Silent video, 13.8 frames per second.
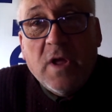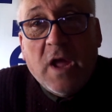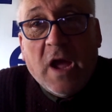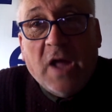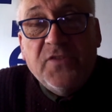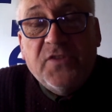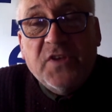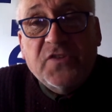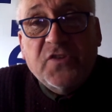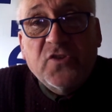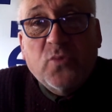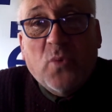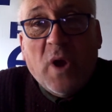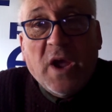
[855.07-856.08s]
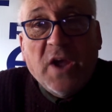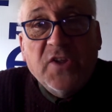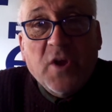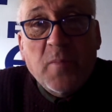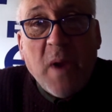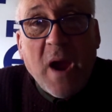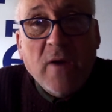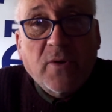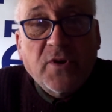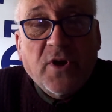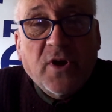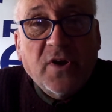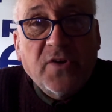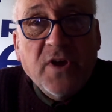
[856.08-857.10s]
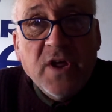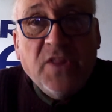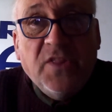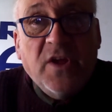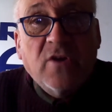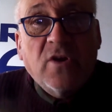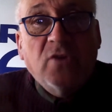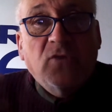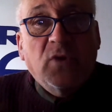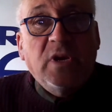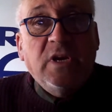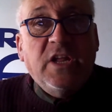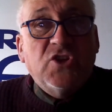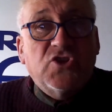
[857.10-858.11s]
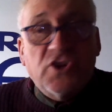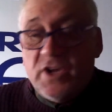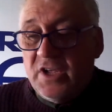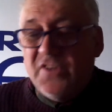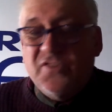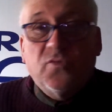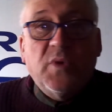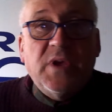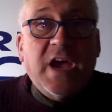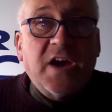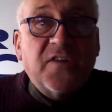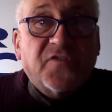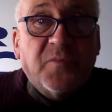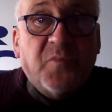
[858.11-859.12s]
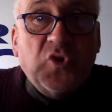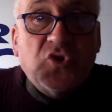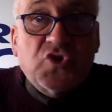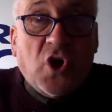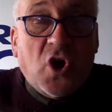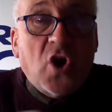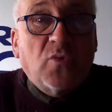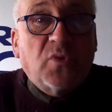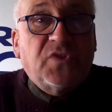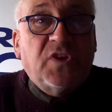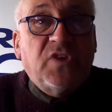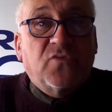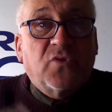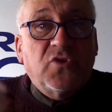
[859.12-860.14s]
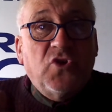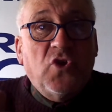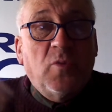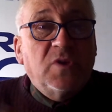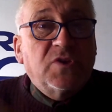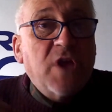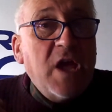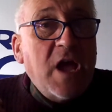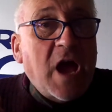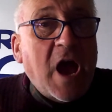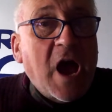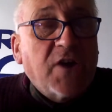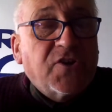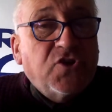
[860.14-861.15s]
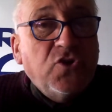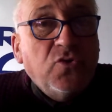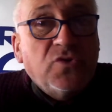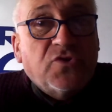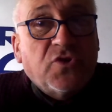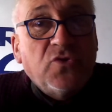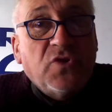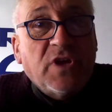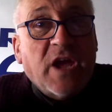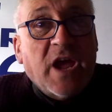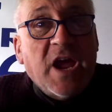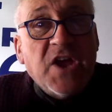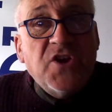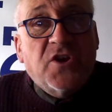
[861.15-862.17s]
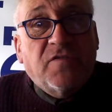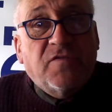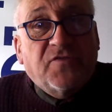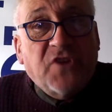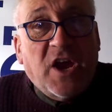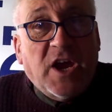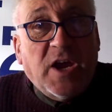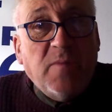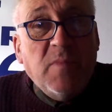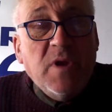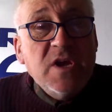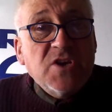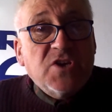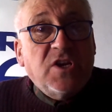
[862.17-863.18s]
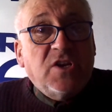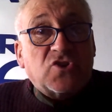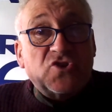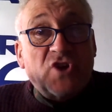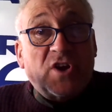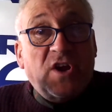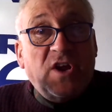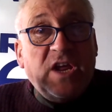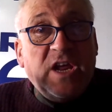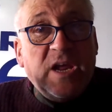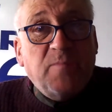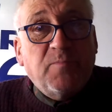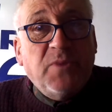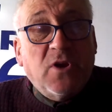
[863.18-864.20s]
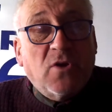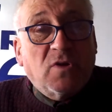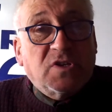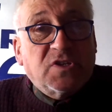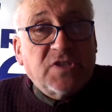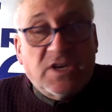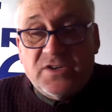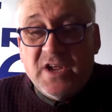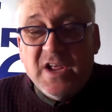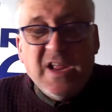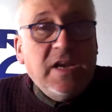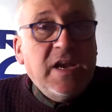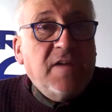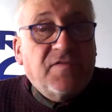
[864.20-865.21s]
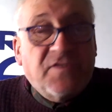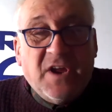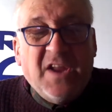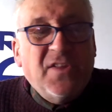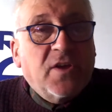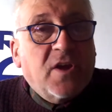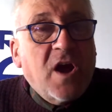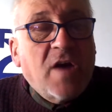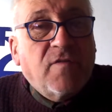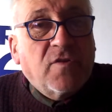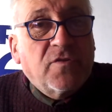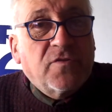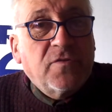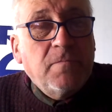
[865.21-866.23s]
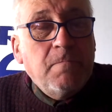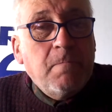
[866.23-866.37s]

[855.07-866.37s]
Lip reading: And this is why they're paranoid. Their religion is we have to push on with these renewables to the end of time till there's not a halfpenny or a cent left in the coffers.